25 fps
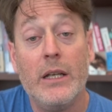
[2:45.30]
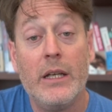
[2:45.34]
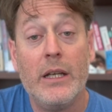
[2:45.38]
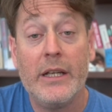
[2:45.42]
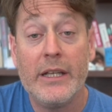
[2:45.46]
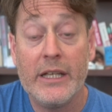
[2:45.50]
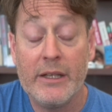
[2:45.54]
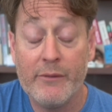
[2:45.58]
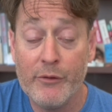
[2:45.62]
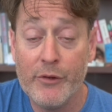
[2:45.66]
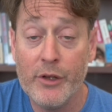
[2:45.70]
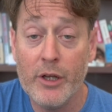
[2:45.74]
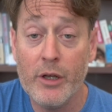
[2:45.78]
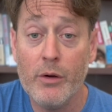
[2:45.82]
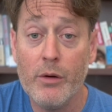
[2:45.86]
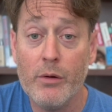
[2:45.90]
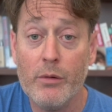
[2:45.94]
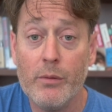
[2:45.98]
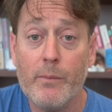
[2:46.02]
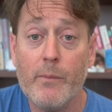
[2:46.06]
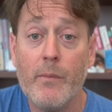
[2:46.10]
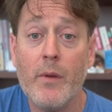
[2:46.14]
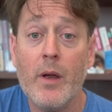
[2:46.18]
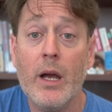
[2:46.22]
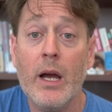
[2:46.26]
even though
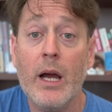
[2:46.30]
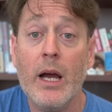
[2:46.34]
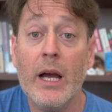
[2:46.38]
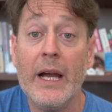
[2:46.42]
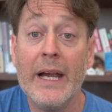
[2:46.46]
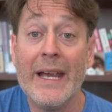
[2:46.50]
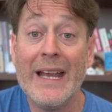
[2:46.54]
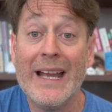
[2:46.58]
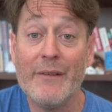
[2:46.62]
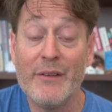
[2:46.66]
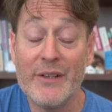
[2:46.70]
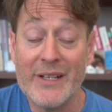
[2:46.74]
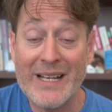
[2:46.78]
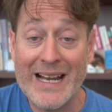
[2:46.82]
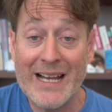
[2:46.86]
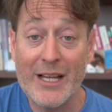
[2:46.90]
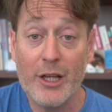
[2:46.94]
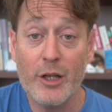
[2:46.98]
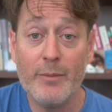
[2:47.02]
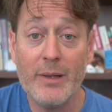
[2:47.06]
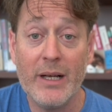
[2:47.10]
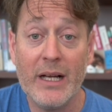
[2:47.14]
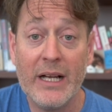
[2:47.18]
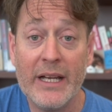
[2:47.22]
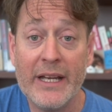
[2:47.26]
I have an
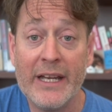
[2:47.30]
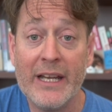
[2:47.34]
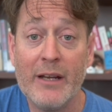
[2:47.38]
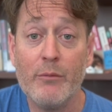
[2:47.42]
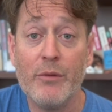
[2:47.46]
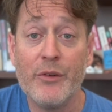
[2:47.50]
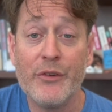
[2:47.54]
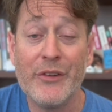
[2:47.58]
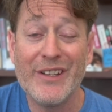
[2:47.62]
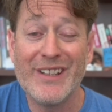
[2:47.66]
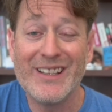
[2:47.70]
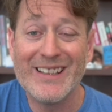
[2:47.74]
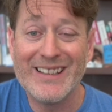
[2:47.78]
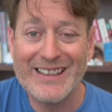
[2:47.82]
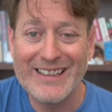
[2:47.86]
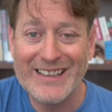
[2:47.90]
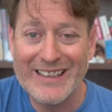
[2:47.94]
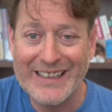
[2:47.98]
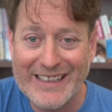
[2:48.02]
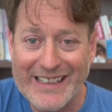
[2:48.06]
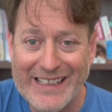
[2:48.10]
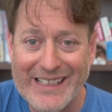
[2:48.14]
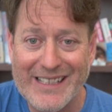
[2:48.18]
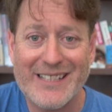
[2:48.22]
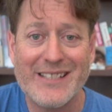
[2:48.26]
alibi and was at
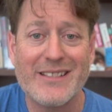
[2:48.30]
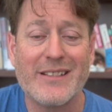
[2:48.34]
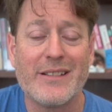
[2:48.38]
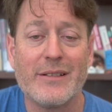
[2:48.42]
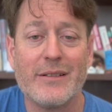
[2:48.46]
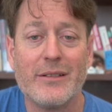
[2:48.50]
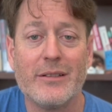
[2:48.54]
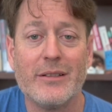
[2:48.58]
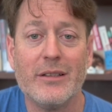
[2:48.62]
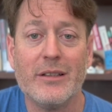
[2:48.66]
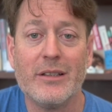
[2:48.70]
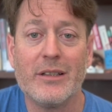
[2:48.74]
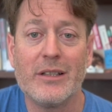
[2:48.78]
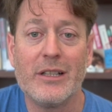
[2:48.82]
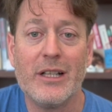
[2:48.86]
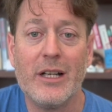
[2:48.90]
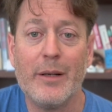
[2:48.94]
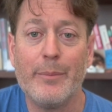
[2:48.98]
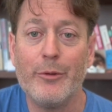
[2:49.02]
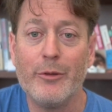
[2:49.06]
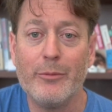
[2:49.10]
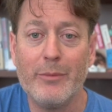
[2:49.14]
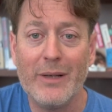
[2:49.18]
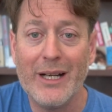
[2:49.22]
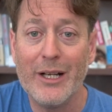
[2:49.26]
least a
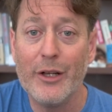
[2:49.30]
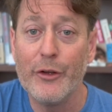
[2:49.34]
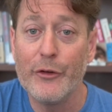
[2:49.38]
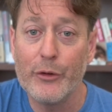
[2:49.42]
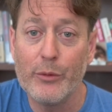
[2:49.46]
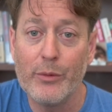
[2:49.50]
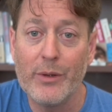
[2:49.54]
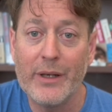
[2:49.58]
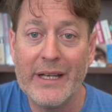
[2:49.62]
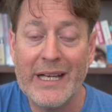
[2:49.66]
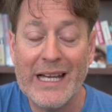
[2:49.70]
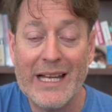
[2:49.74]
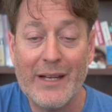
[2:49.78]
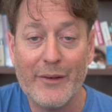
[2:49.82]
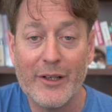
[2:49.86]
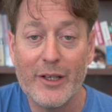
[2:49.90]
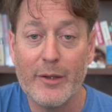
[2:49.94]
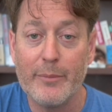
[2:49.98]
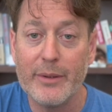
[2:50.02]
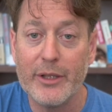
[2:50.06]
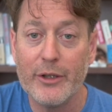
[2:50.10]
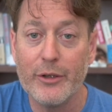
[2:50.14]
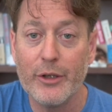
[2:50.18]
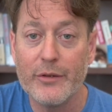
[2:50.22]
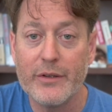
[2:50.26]
couple miles away having a
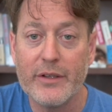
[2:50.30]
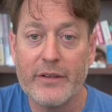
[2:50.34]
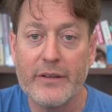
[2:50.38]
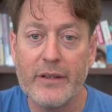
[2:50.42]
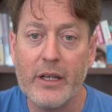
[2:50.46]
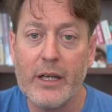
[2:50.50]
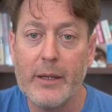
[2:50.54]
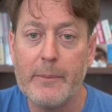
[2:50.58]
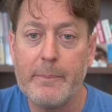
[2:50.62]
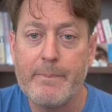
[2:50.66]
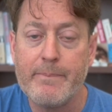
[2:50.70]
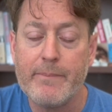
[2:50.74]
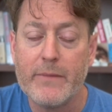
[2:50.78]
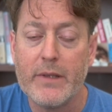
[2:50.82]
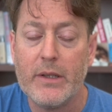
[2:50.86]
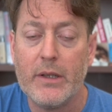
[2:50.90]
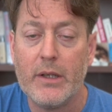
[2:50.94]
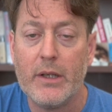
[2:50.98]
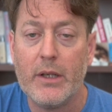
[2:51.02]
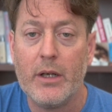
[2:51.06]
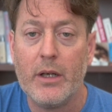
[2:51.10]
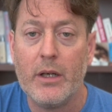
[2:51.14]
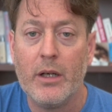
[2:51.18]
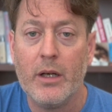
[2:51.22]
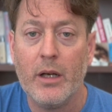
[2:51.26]
beer at the time.
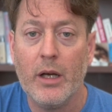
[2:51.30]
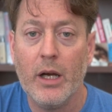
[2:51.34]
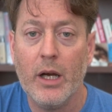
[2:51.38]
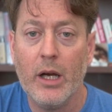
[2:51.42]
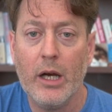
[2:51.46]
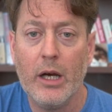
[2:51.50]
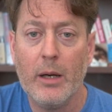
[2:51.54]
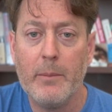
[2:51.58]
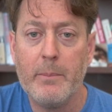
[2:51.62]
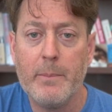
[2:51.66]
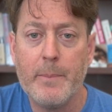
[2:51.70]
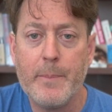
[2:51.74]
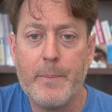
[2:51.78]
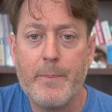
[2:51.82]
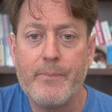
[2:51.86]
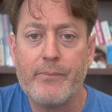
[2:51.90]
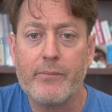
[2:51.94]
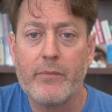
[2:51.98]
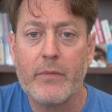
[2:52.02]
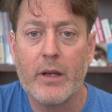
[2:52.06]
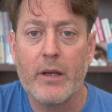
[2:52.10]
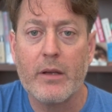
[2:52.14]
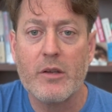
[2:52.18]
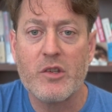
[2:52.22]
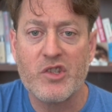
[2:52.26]
Um,
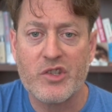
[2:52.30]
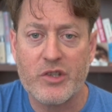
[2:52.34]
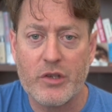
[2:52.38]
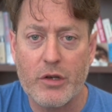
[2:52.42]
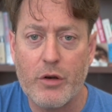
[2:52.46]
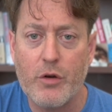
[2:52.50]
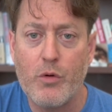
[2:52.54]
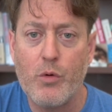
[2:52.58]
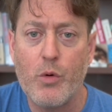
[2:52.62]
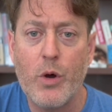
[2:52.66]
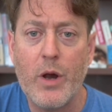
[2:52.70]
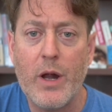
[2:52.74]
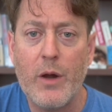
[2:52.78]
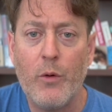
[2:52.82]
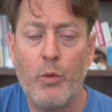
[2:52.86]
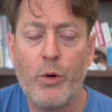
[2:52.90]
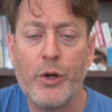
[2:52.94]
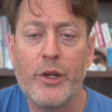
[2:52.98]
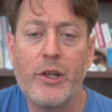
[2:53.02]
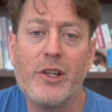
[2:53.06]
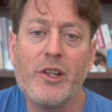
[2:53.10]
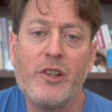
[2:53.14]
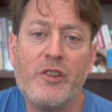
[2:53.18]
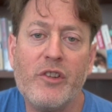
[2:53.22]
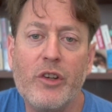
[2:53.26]
so, what do
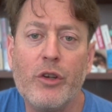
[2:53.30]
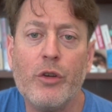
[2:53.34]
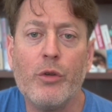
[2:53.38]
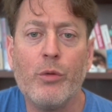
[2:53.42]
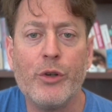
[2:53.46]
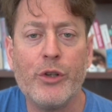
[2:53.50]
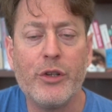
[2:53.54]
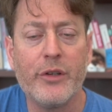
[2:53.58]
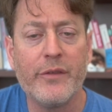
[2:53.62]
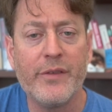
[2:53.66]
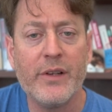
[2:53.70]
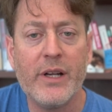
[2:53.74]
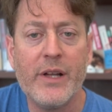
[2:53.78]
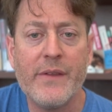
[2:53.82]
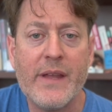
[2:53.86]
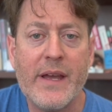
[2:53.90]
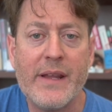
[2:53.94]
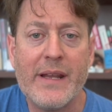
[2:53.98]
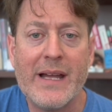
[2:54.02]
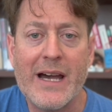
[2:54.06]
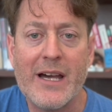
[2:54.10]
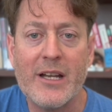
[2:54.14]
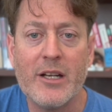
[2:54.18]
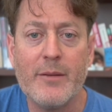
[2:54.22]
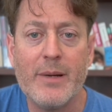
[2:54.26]
you do when you find that
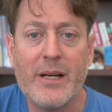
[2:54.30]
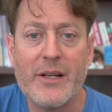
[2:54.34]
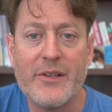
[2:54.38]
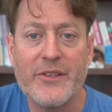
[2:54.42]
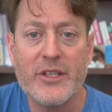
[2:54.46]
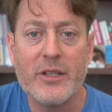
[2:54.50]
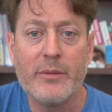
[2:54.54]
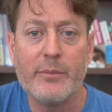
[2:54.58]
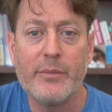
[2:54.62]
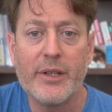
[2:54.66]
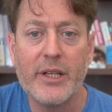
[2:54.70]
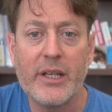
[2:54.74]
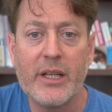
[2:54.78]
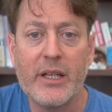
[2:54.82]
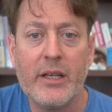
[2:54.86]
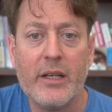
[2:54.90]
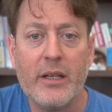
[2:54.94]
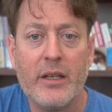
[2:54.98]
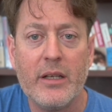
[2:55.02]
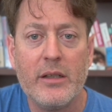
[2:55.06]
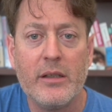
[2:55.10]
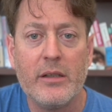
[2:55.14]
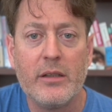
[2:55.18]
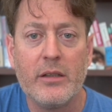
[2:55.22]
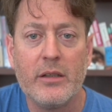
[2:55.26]
out about somebody?
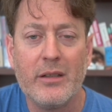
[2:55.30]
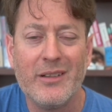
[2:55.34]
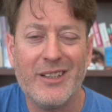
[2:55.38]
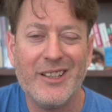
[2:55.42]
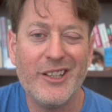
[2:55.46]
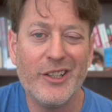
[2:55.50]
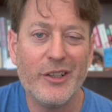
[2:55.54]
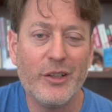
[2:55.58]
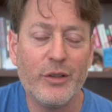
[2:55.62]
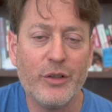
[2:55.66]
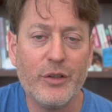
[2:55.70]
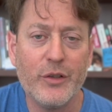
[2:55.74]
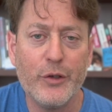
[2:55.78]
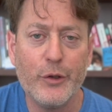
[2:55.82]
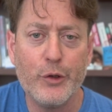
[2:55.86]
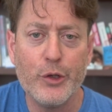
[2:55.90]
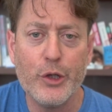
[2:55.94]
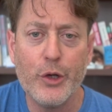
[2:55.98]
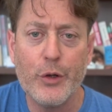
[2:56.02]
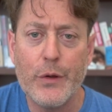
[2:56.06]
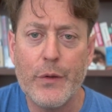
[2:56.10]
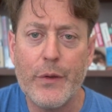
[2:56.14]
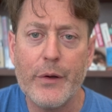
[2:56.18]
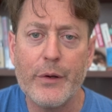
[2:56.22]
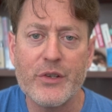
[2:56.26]
You know, you know
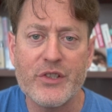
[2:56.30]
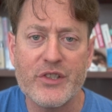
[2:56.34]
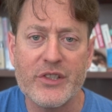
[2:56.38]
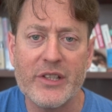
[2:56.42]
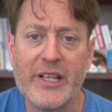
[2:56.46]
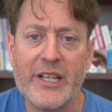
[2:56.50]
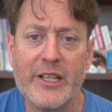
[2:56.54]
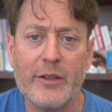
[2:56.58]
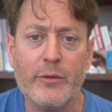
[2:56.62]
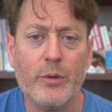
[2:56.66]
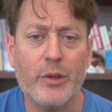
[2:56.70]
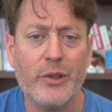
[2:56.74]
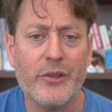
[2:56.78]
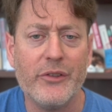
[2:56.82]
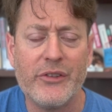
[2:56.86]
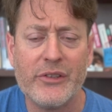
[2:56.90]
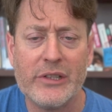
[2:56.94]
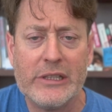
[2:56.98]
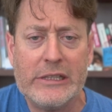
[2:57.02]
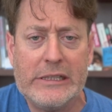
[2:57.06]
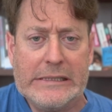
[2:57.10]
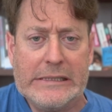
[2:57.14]
that their site was